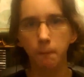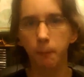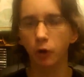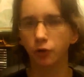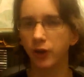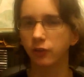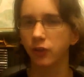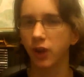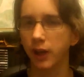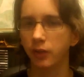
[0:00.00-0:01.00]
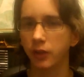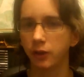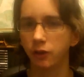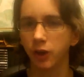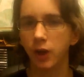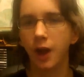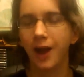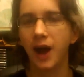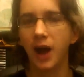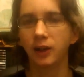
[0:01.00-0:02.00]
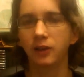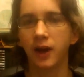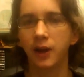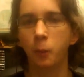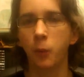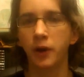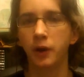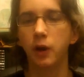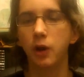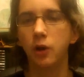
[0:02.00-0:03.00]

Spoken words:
boss fights like this at a time when